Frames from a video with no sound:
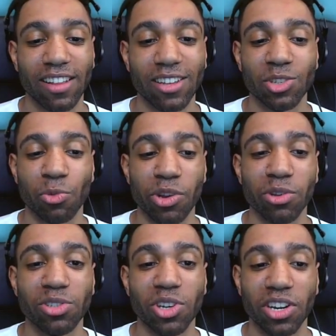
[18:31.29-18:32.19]
That was a
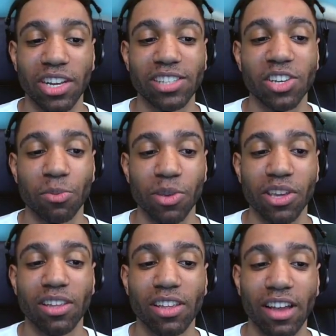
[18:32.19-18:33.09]
real journey. That took
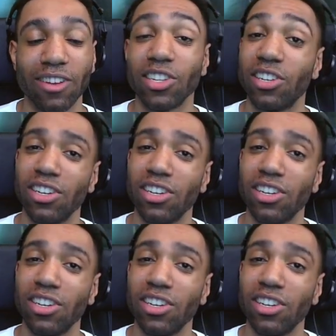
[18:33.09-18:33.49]
me, that was a